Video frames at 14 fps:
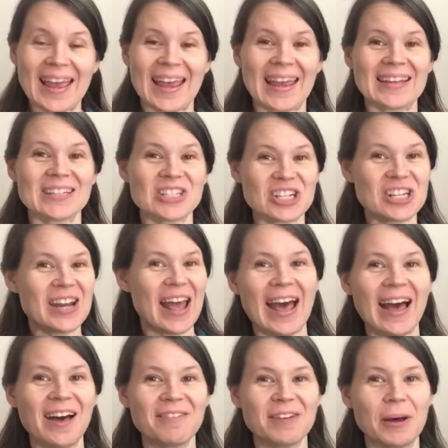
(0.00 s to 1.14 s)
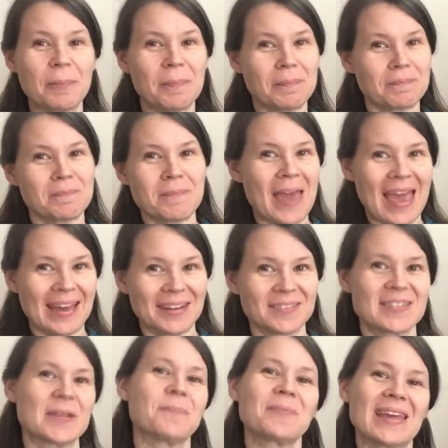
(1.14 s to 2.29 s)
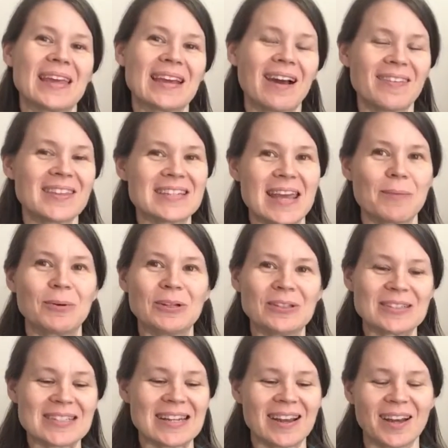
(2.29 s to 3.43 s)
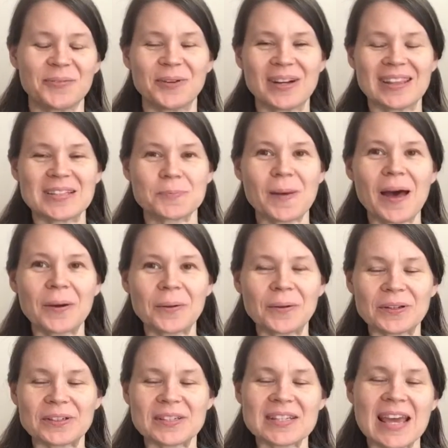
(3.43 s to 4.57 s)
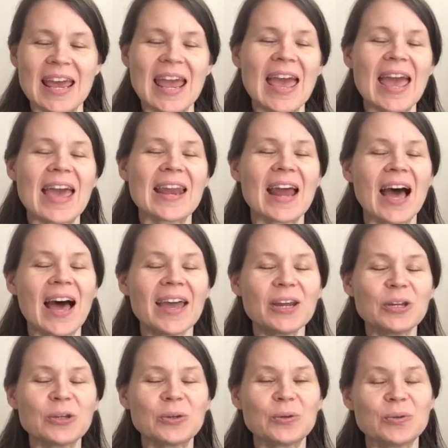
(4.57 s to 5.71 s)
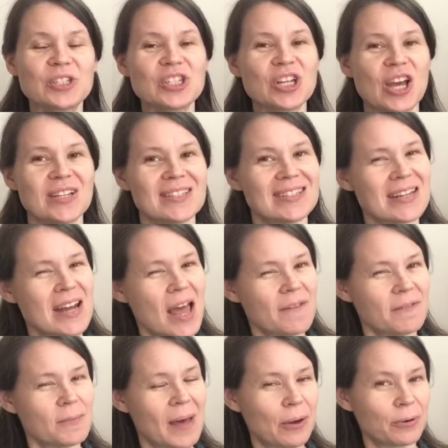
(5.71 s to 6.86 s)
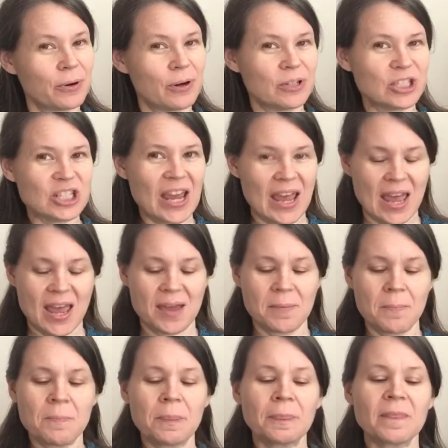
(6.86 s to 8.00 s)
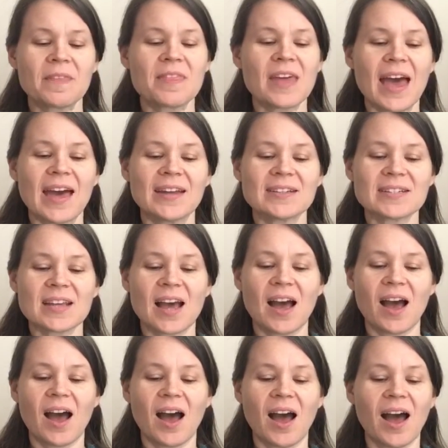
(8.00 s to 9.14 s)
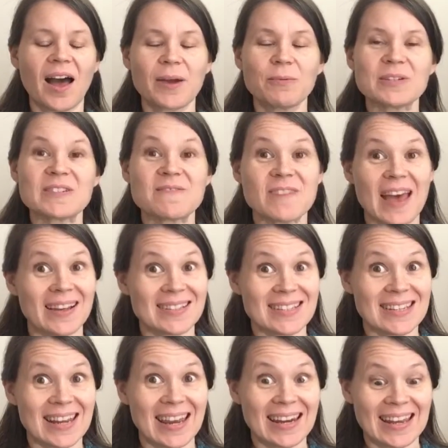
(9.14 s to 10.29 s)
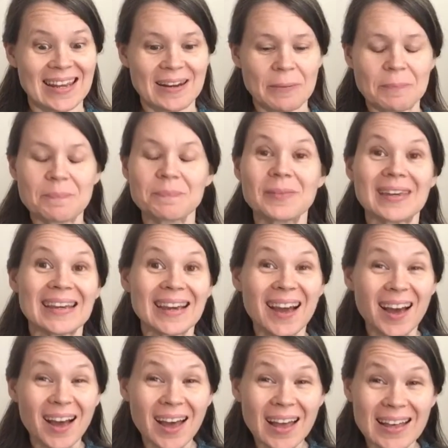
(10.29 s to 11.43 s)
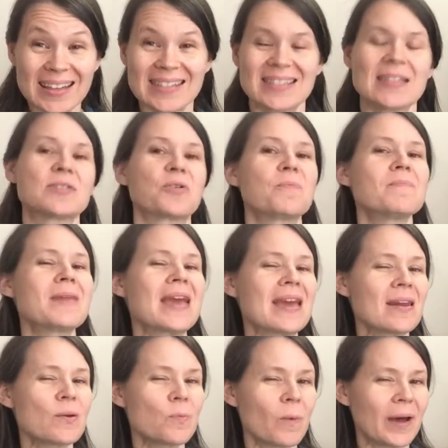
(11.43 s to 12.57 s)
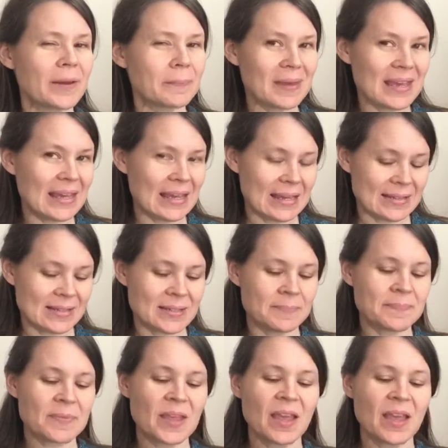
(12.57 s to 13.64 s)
and she'd have a pan of something on the table sitting on one of these pot holders, and I knew just enough about crochet that I was fascinated because these are made in one piece.